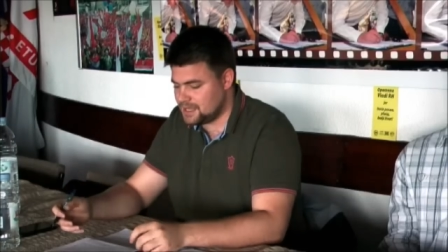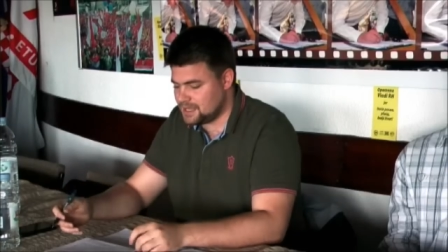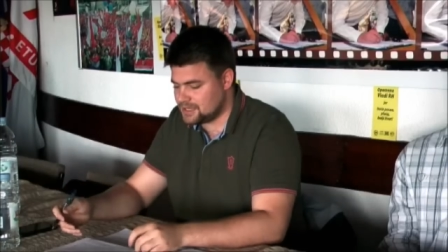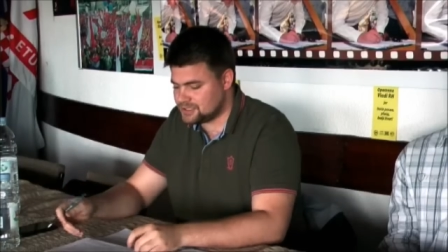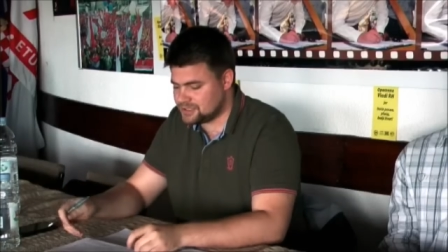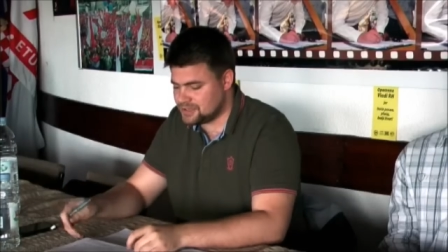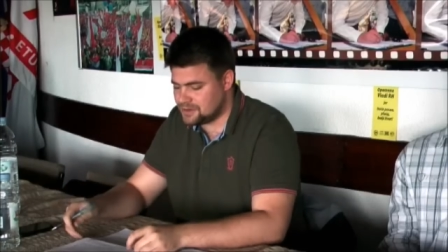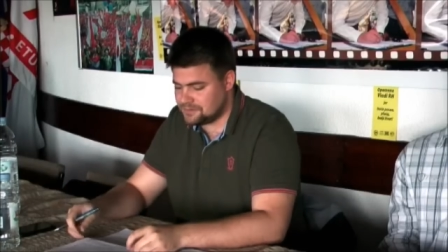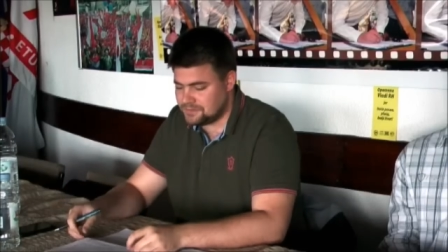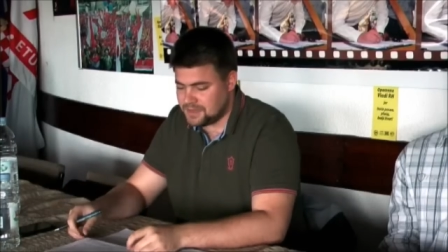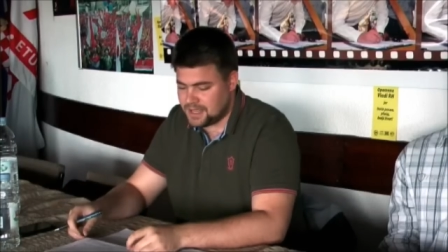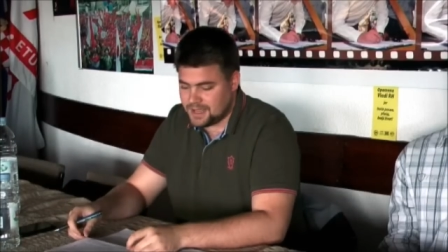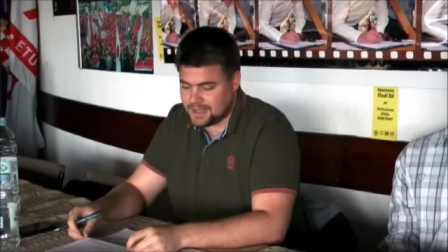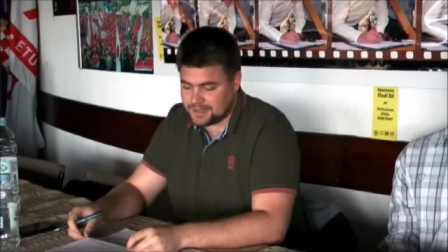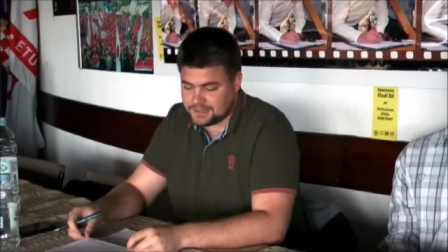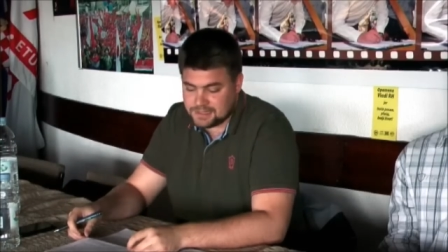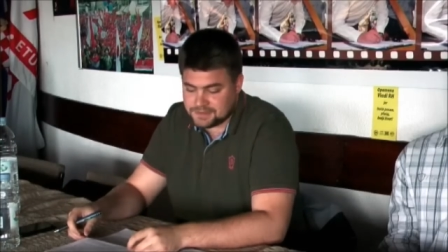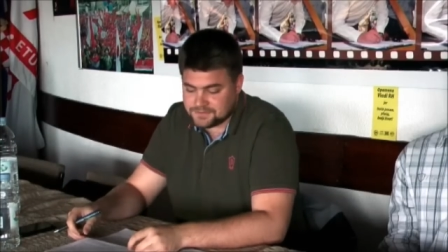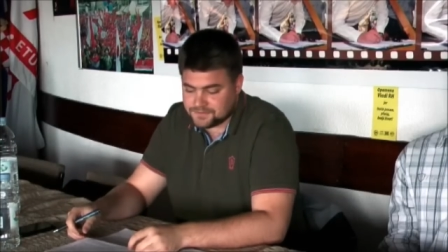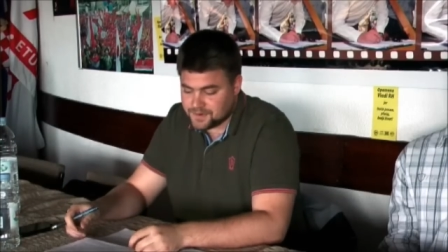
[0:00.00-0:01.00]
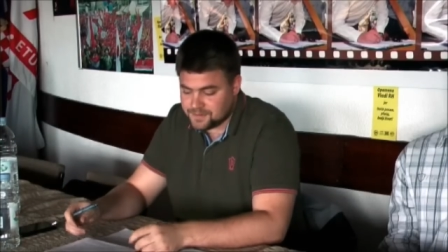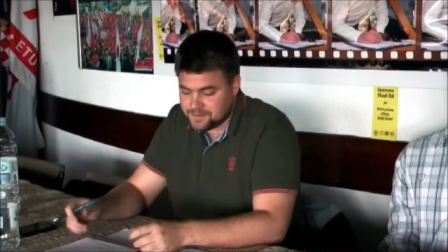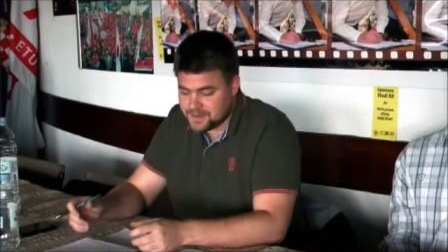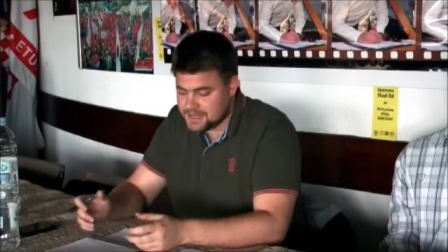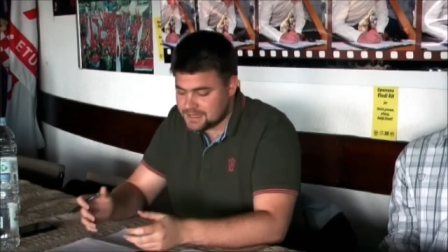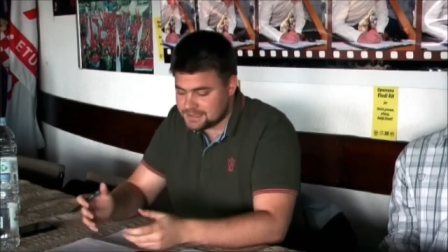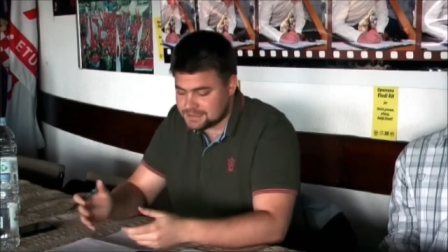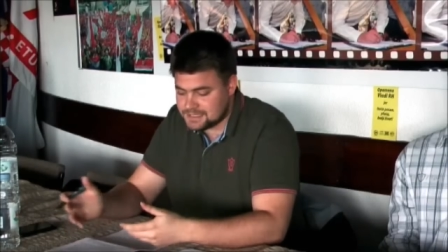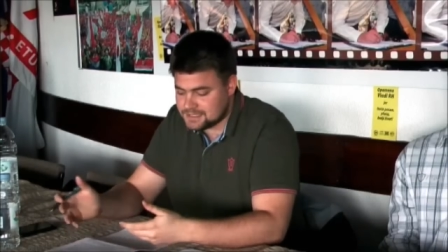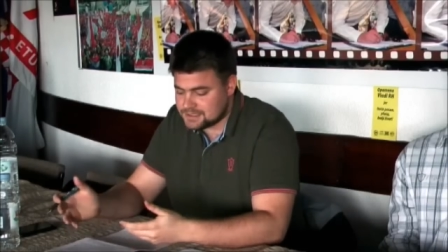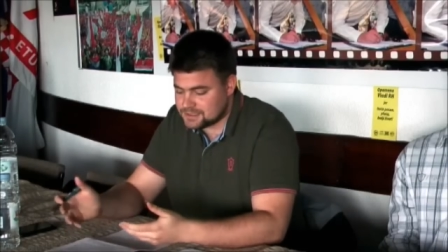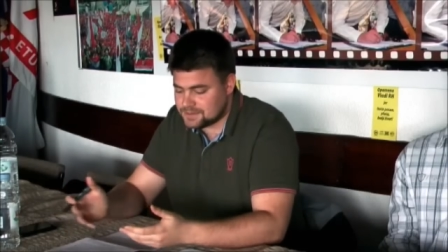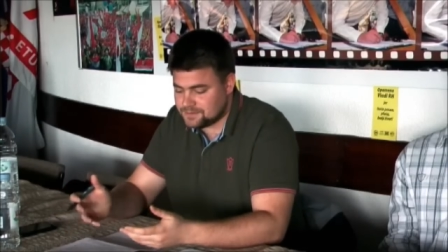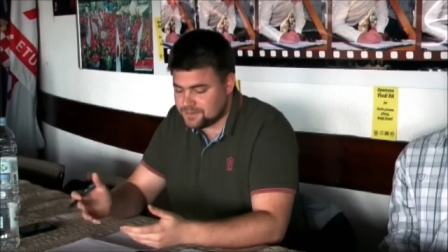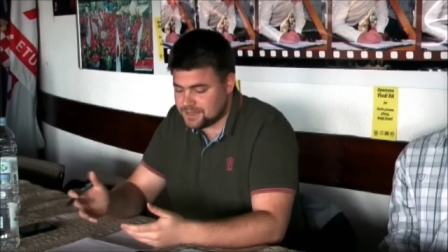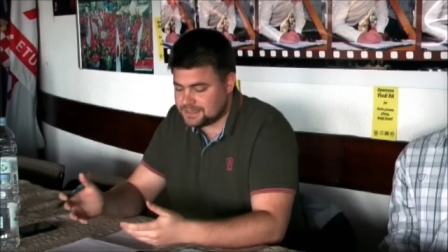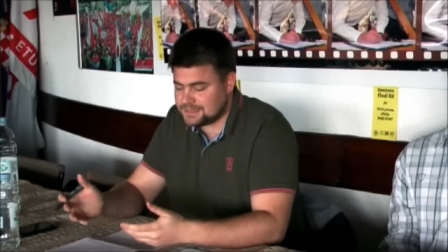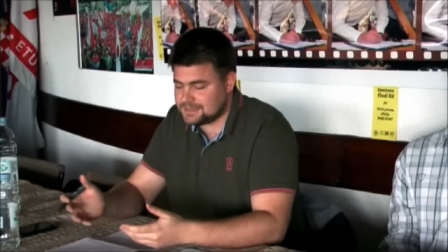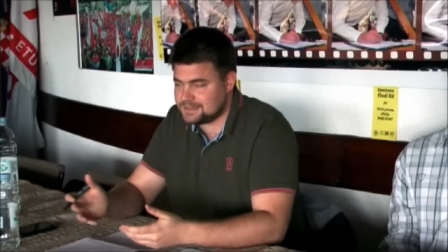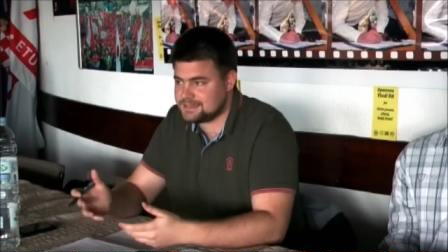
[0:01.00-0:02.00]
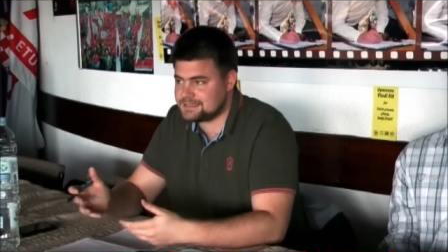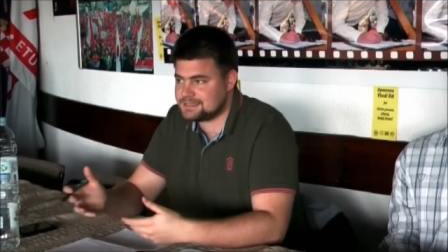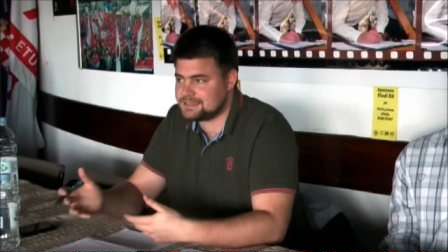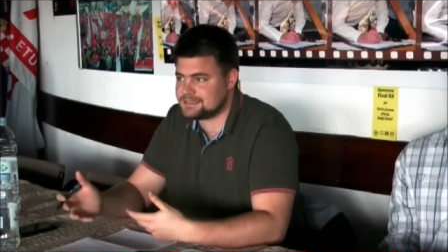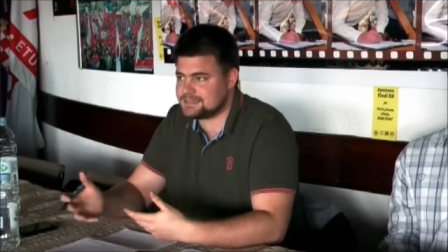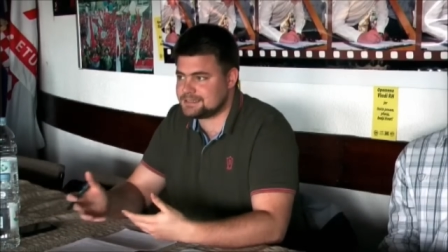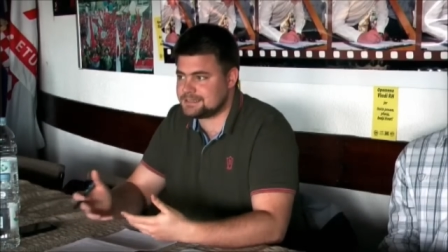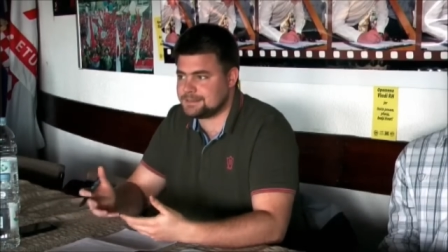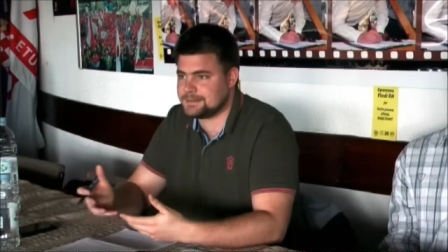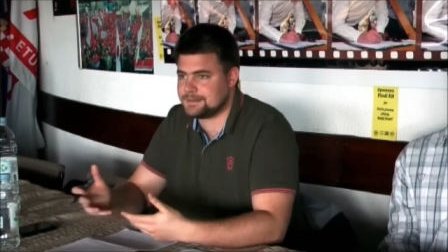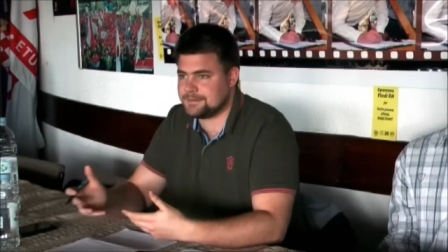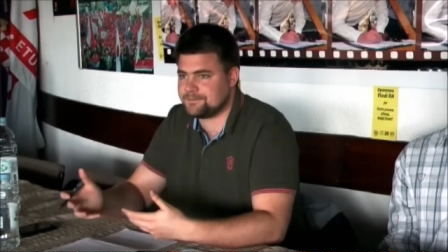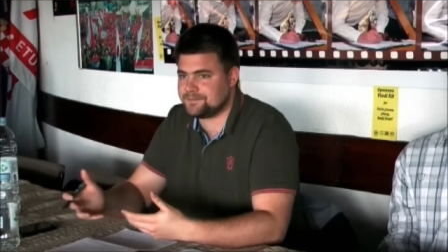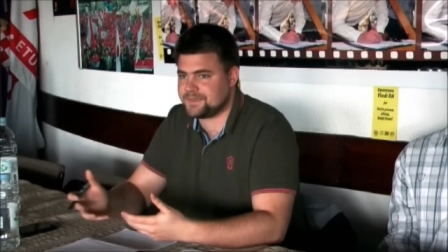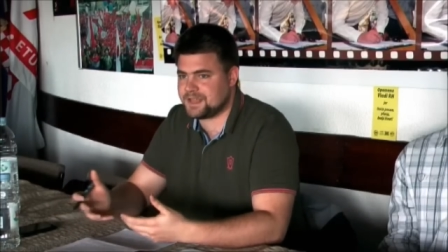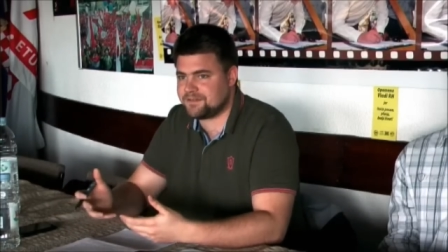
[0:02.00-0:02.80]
So, at least for me, it seems to me that this is a, um,